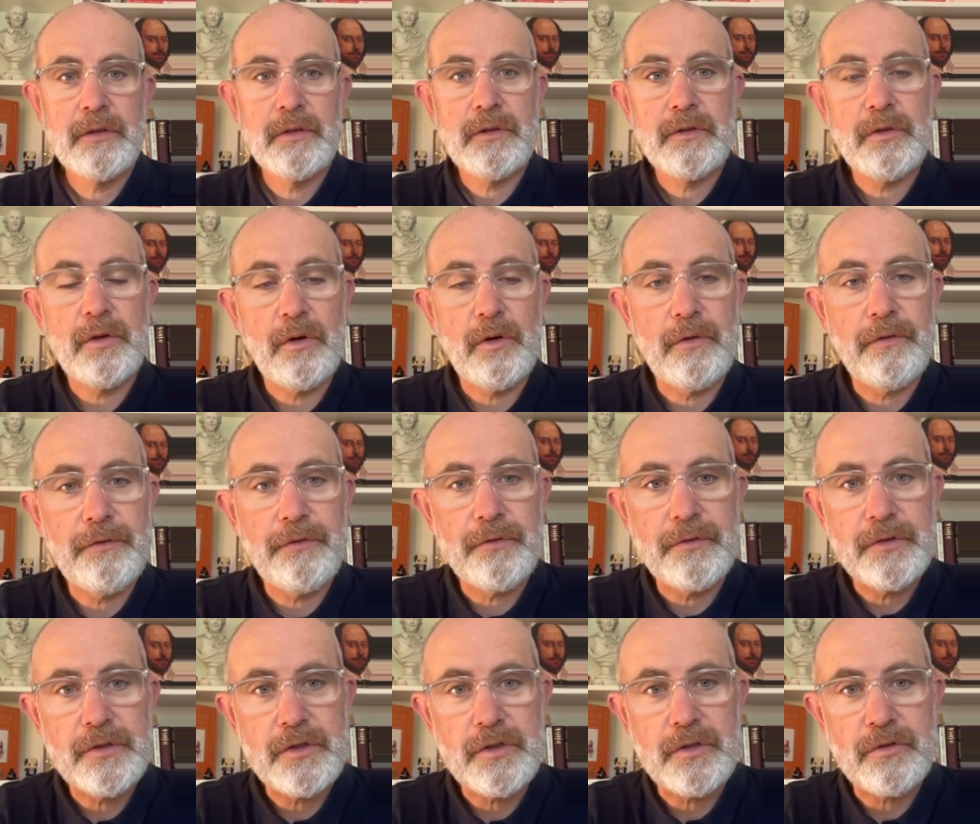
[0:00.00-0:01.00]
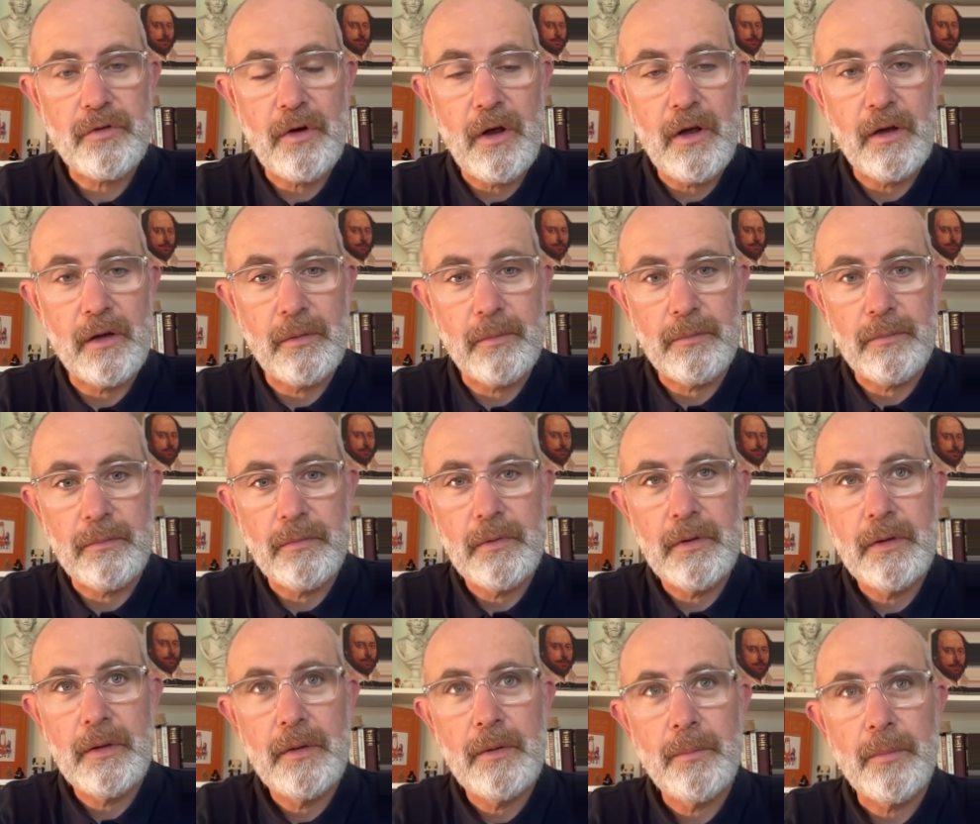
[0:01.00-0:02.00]
tough, strong,
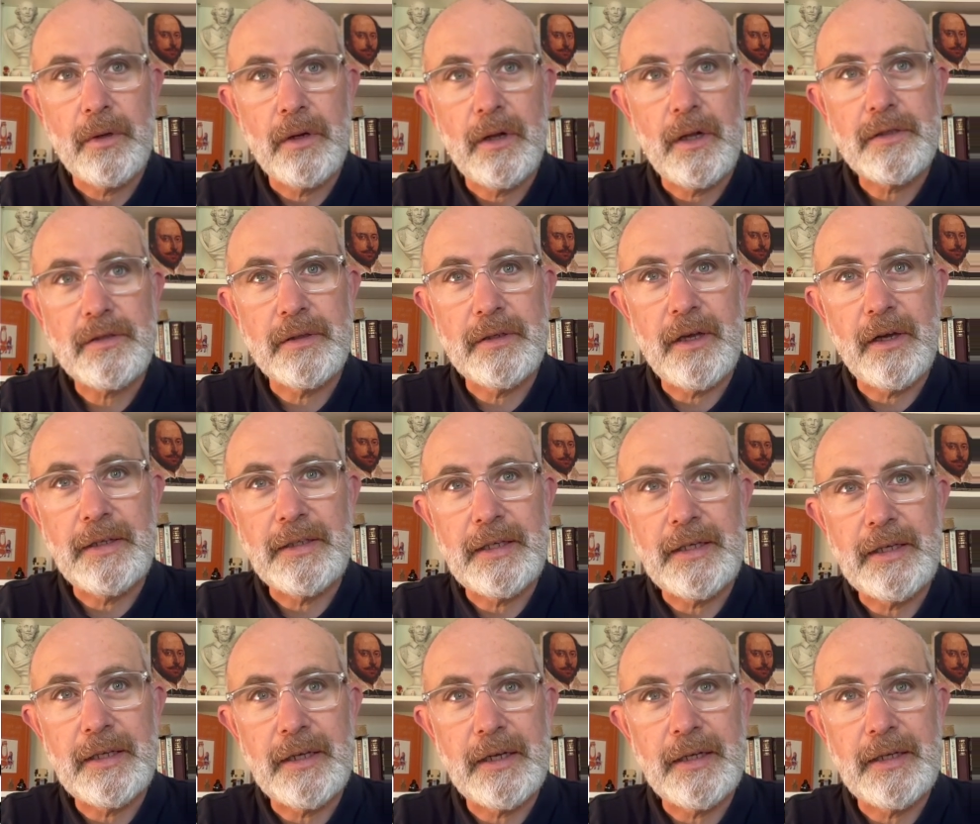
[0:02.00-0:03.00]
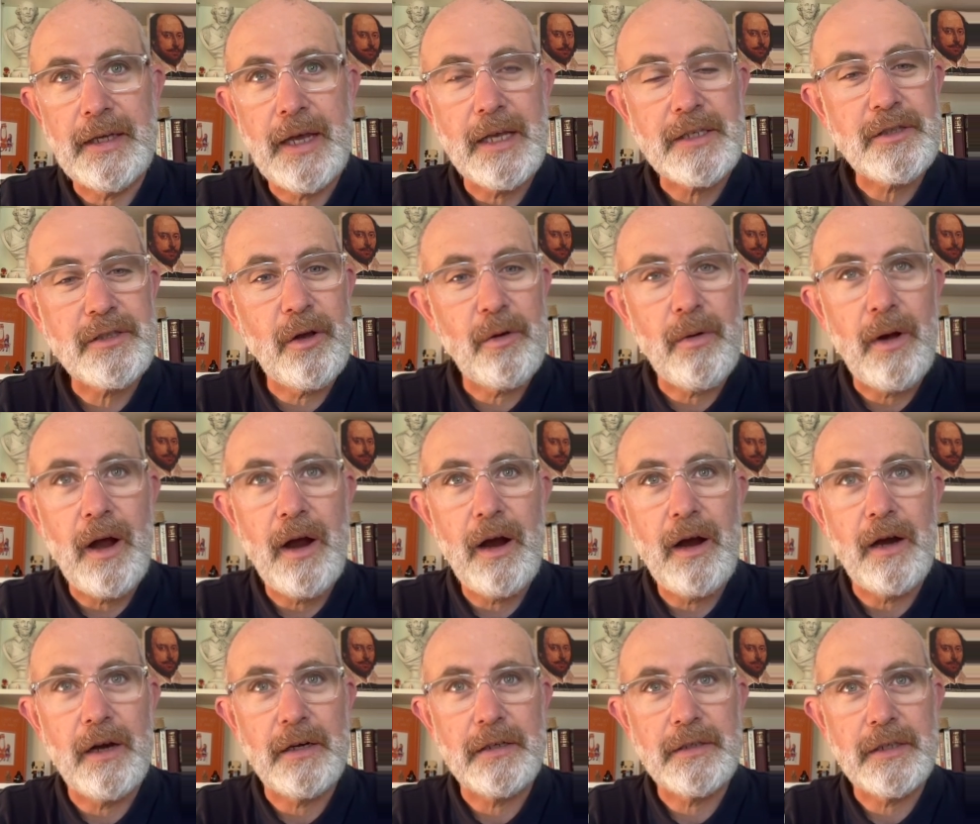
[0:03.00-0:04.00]
but also the idea that he has no
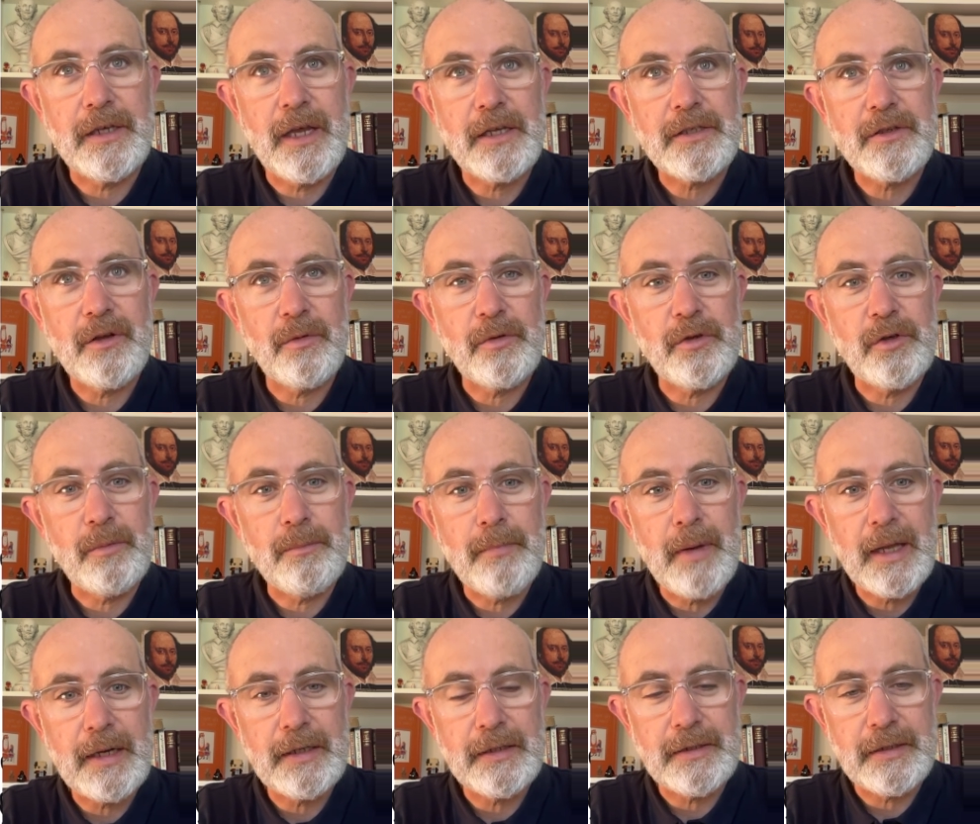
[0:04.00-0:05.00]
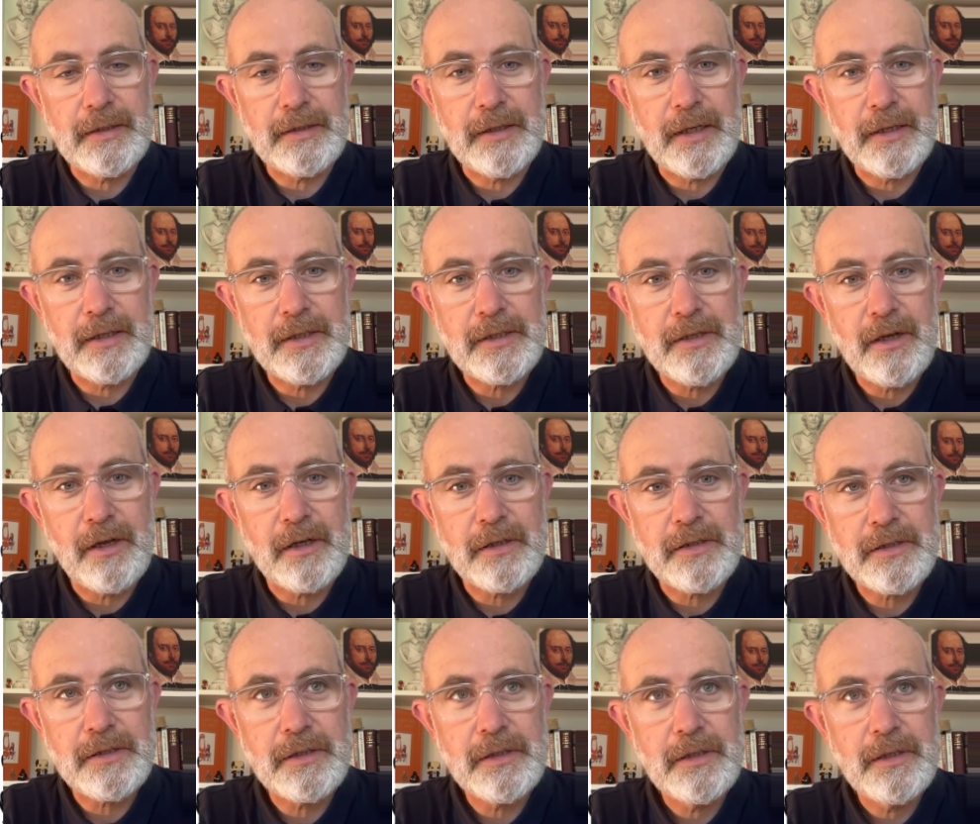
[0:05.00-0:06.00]
heart, he has no humanity, that
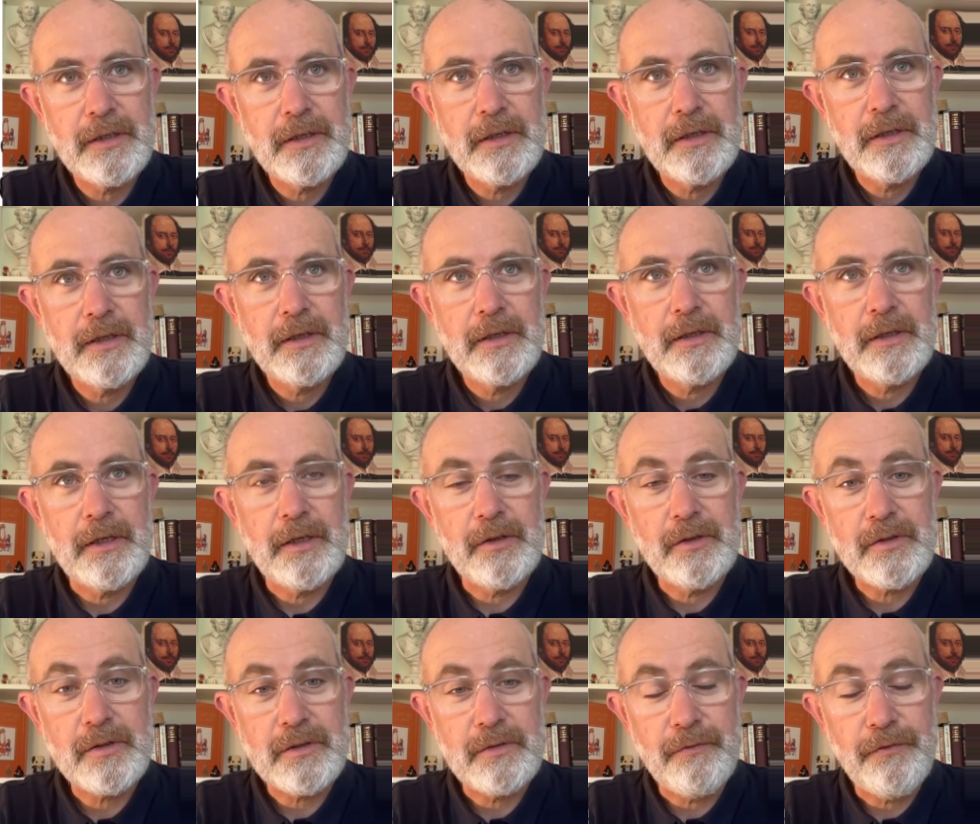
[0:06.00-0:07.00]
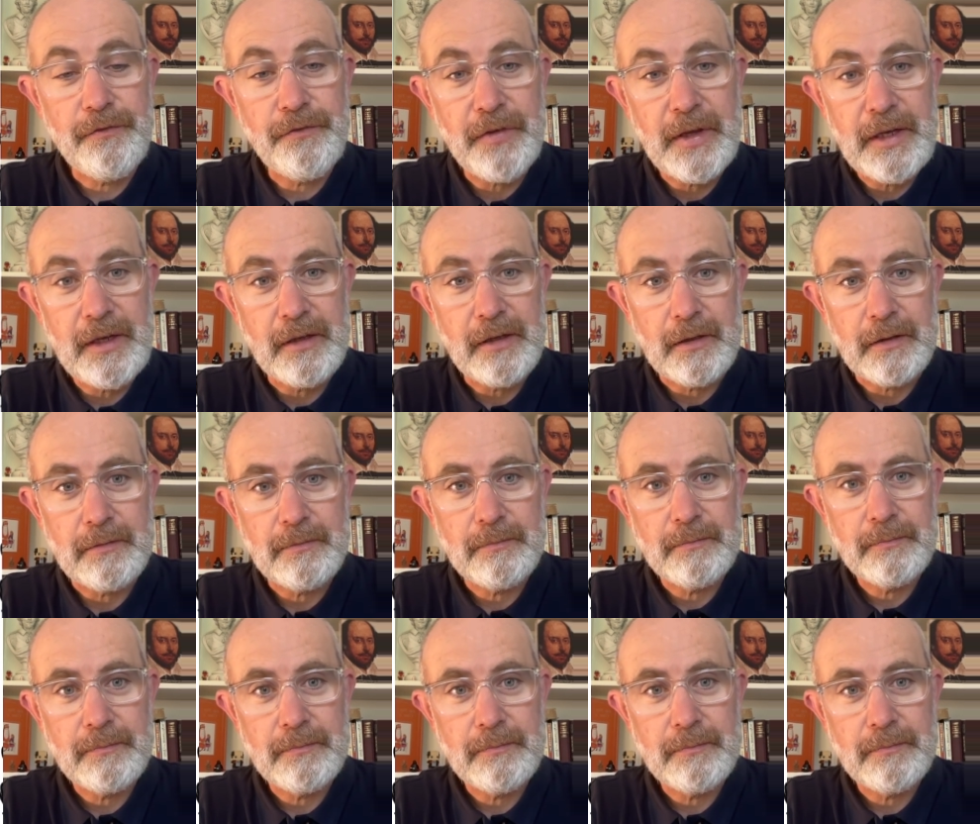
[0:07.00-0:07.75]
he doesn't feel.